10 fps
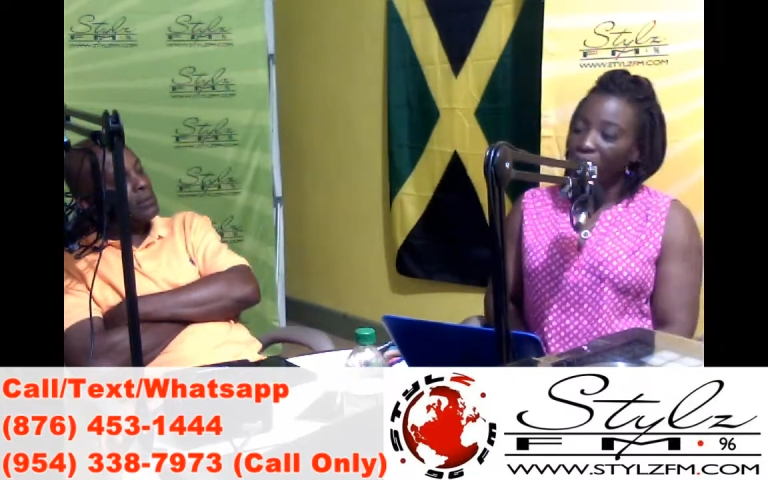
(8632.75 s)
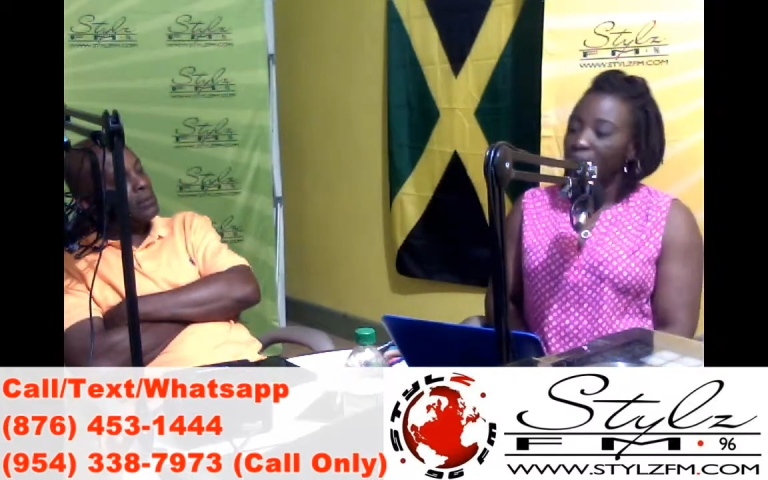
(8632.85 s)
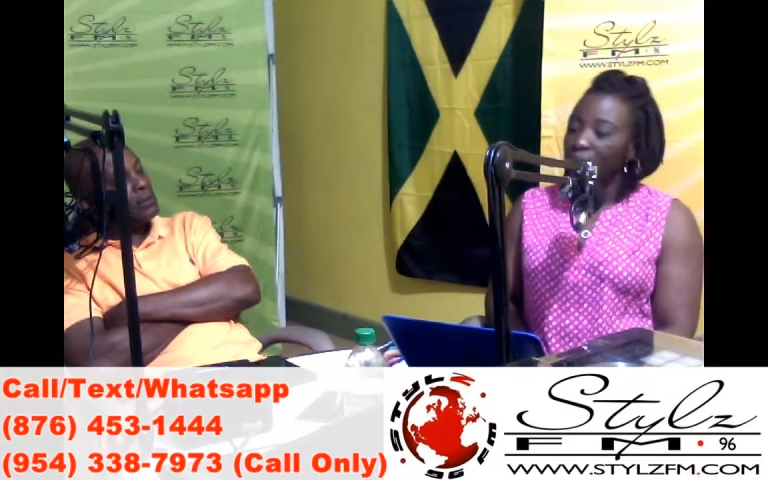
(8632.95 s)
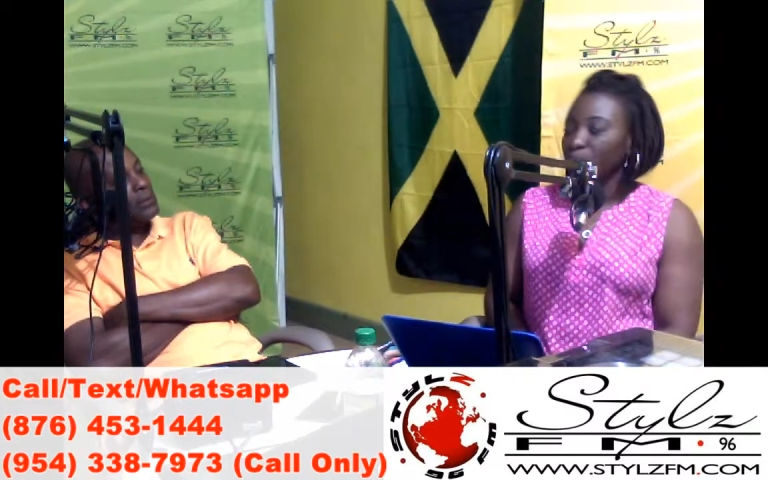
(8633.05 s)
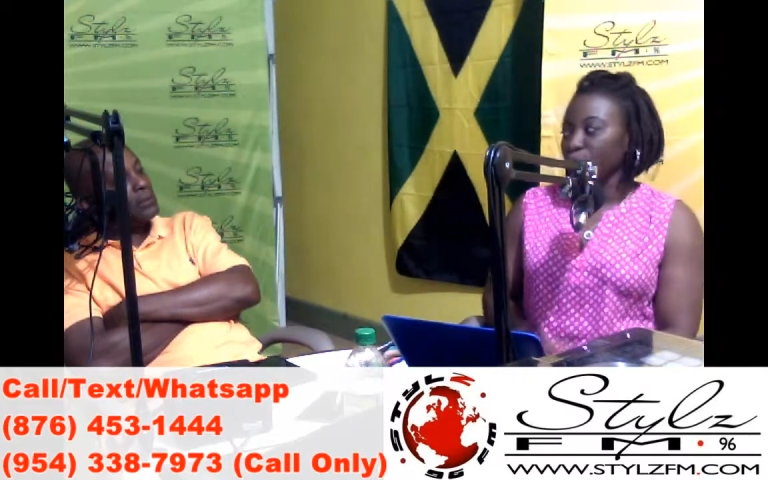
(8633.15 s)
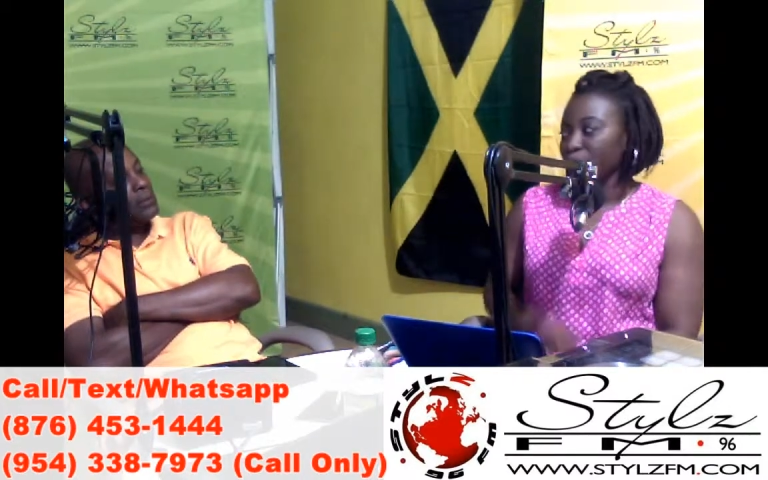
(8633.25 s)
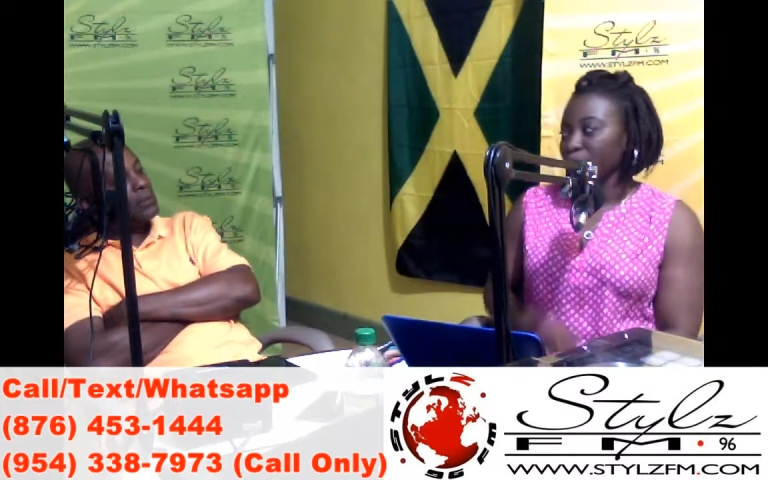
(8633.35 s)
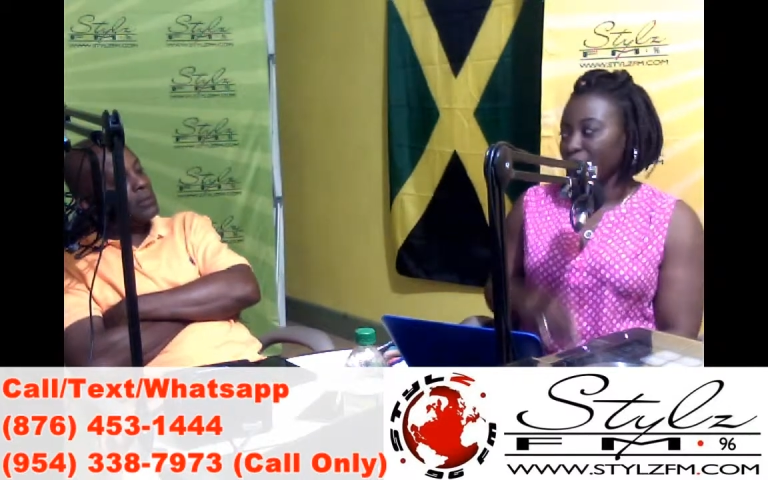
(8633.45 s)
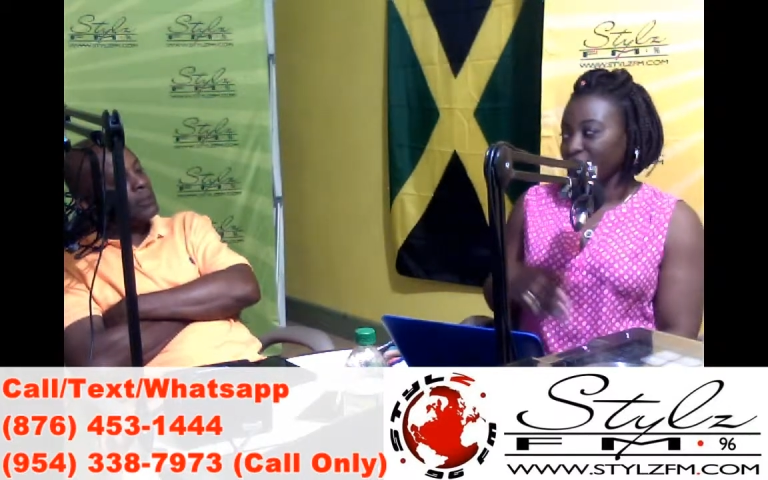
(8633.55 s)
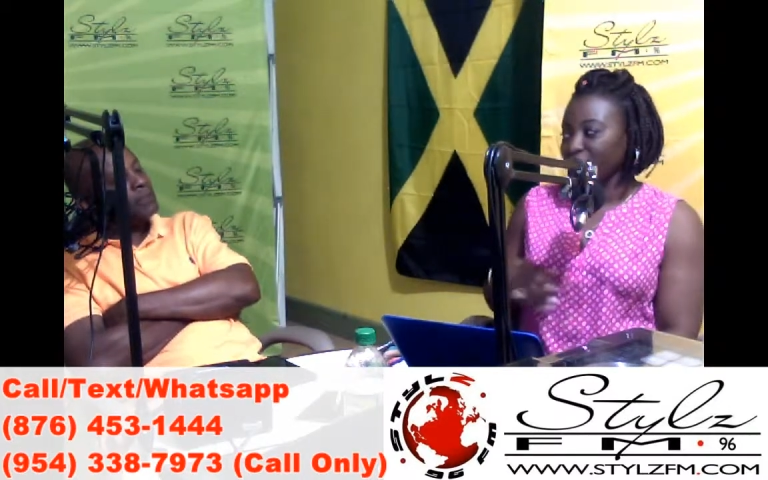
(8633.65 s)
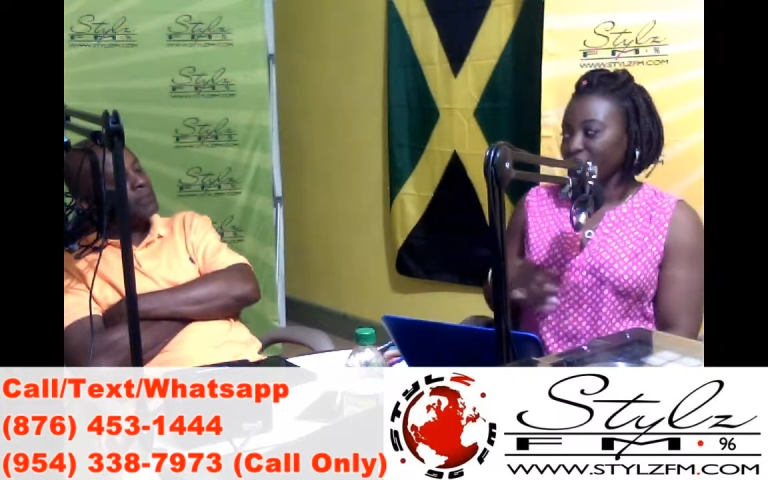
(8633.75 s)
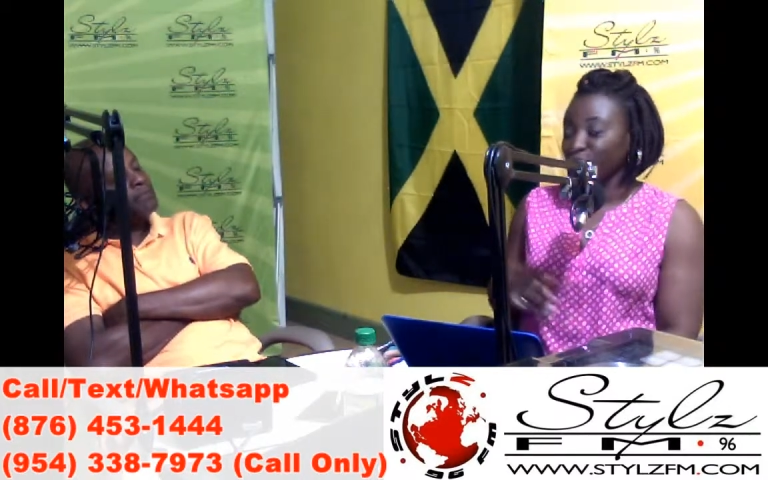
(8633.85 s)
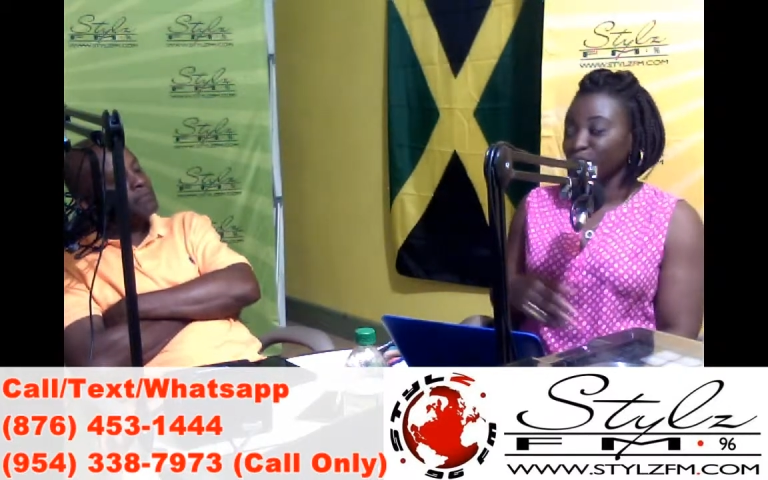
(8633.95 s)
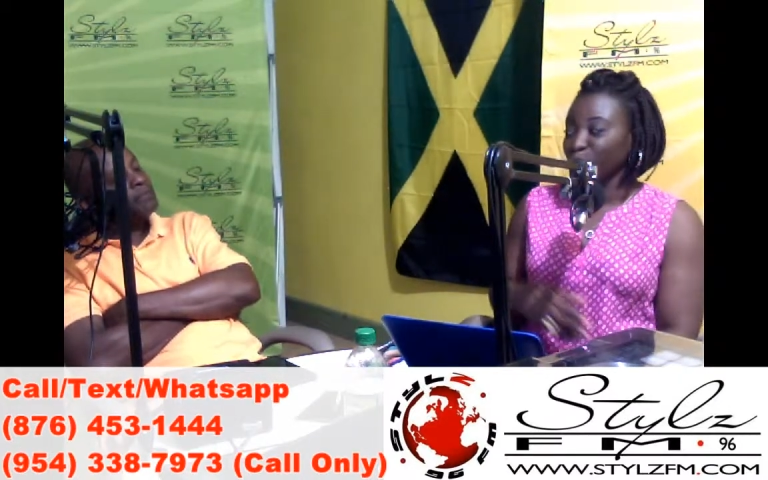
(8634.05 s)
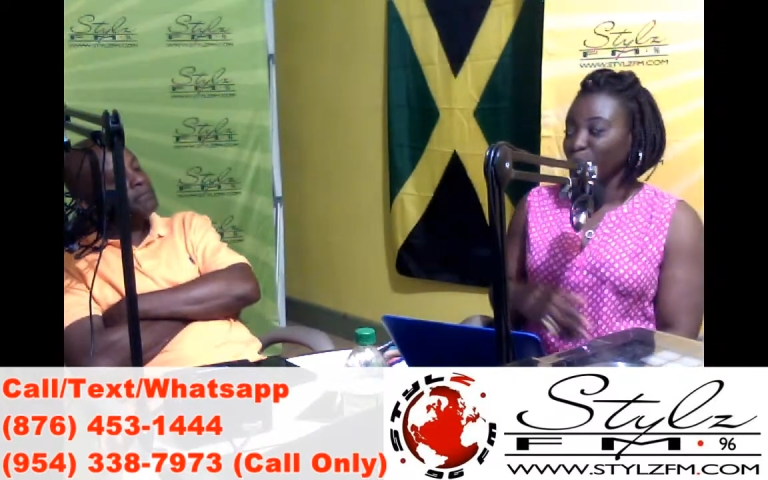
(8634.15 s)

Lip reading: Now when the man hear jumbo,